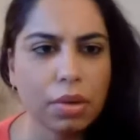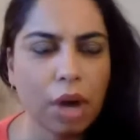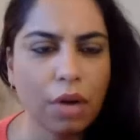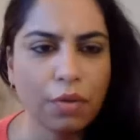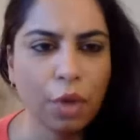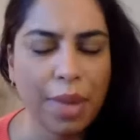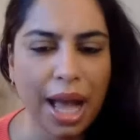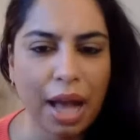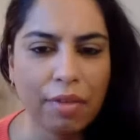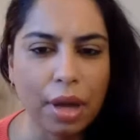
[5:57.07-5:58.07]
art form
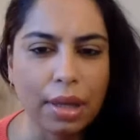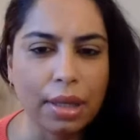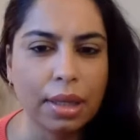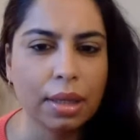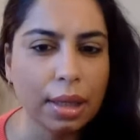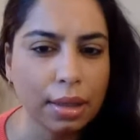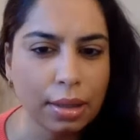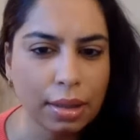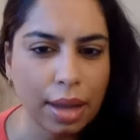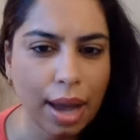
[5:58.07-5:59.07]
have a
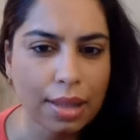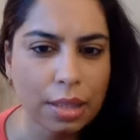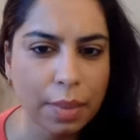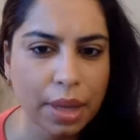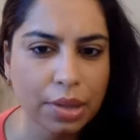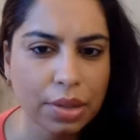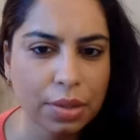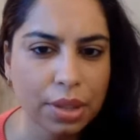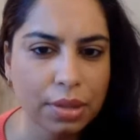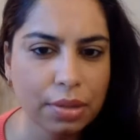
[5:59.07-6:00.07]
healing aspect
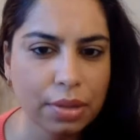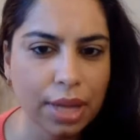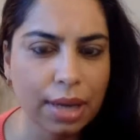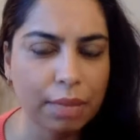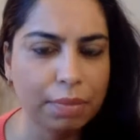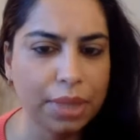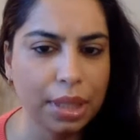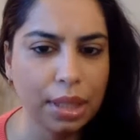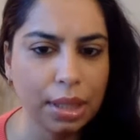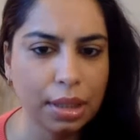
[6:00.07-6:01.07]
to it? Can it
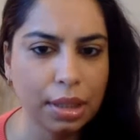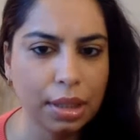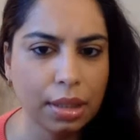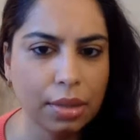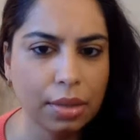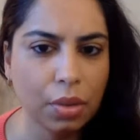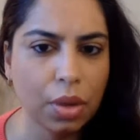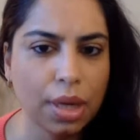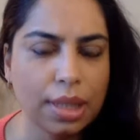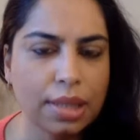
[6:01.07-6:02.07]
be healing,
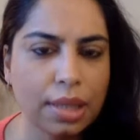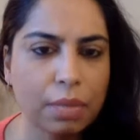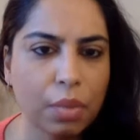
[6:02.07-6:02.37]
or is it